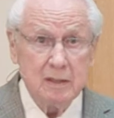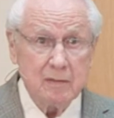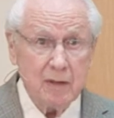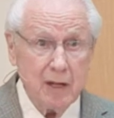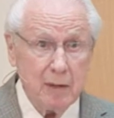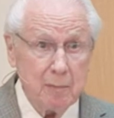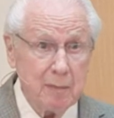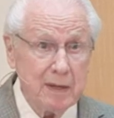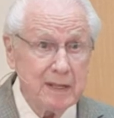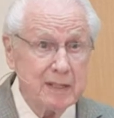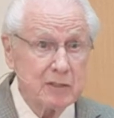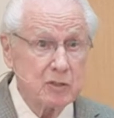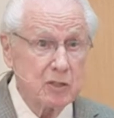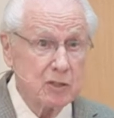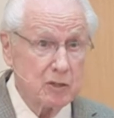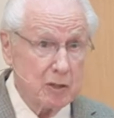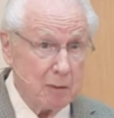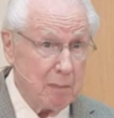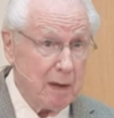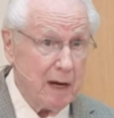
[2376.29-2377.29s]
that makes
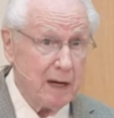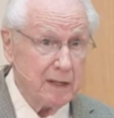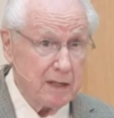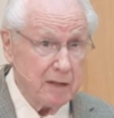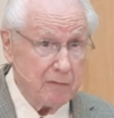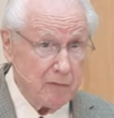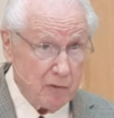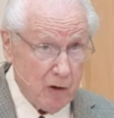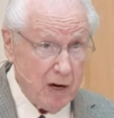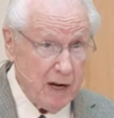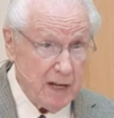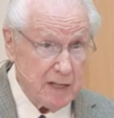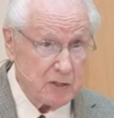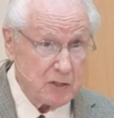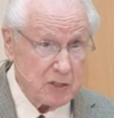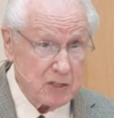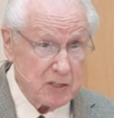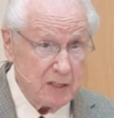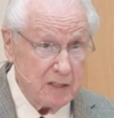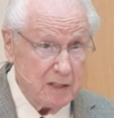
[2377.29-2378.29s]
it the body of
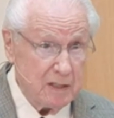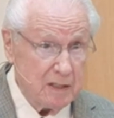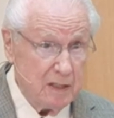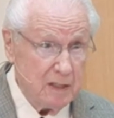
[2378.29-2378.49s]
Christ.